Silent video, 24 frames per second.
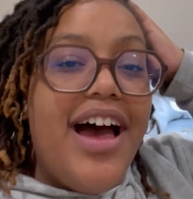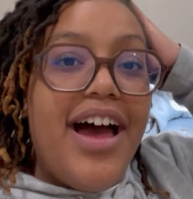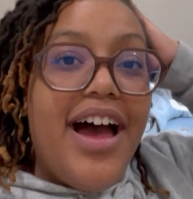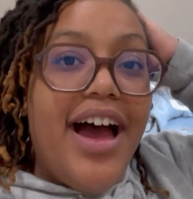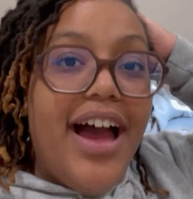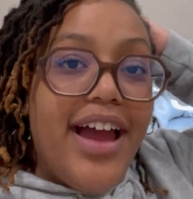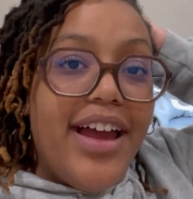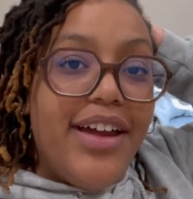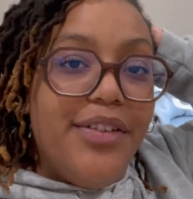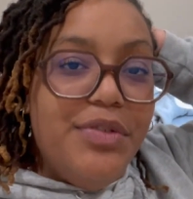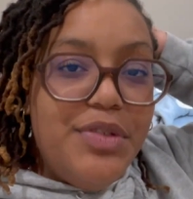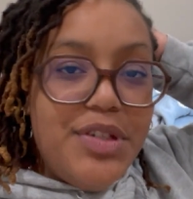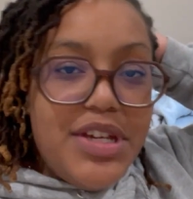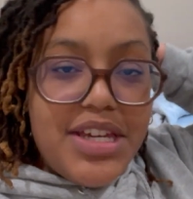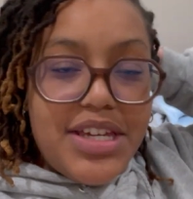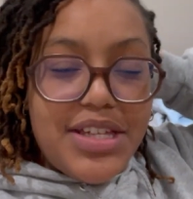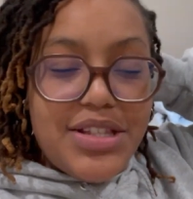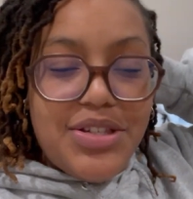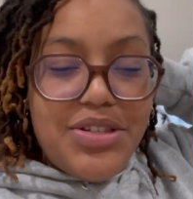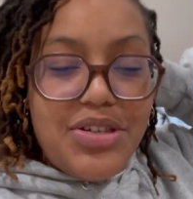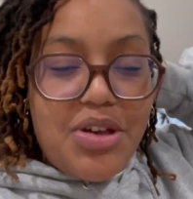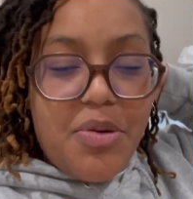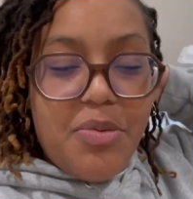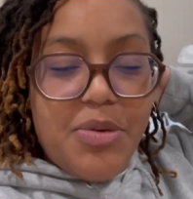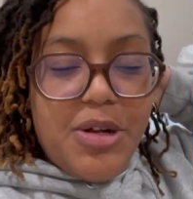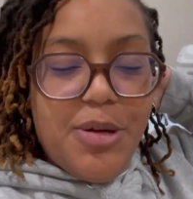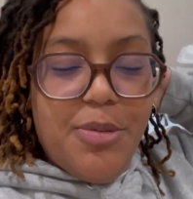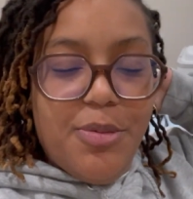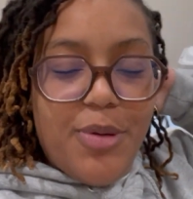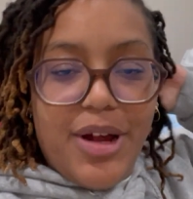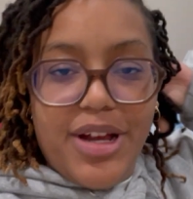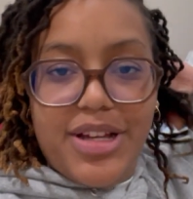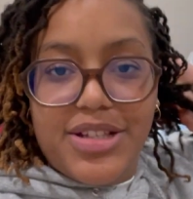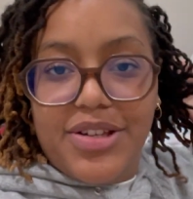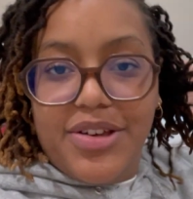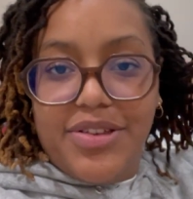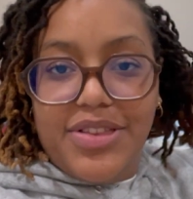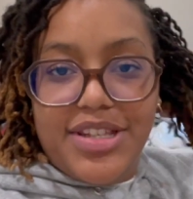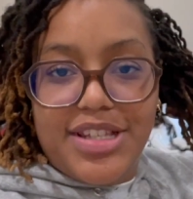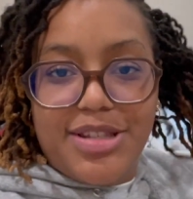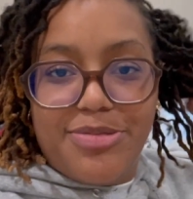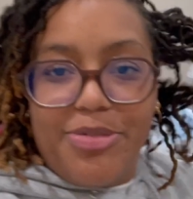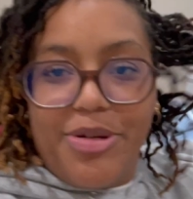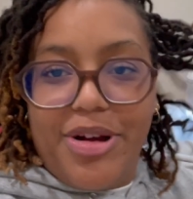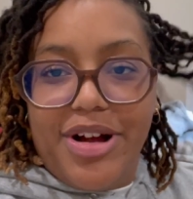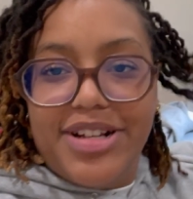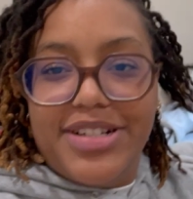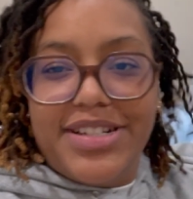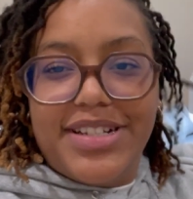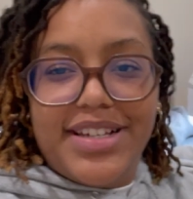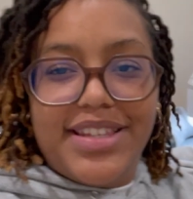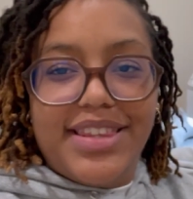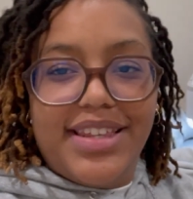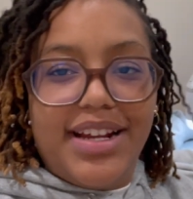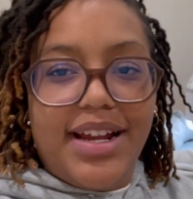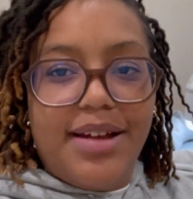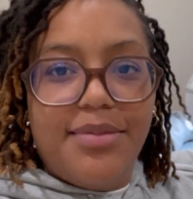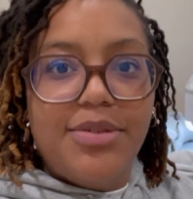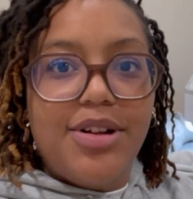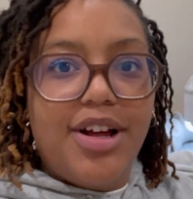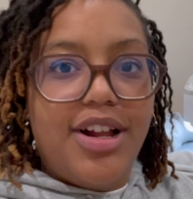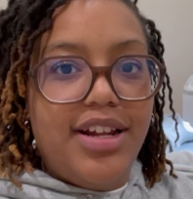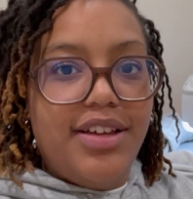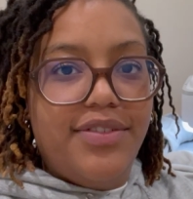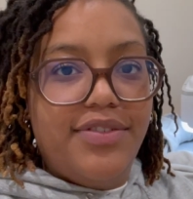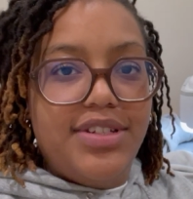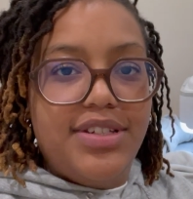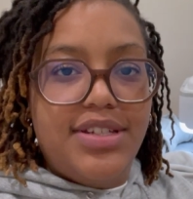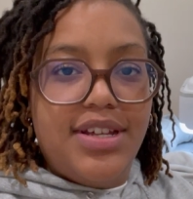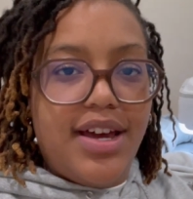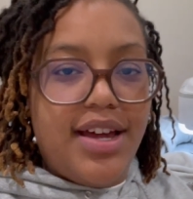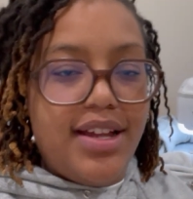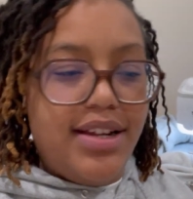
I've taken so many breaks on this project that I'm not even done,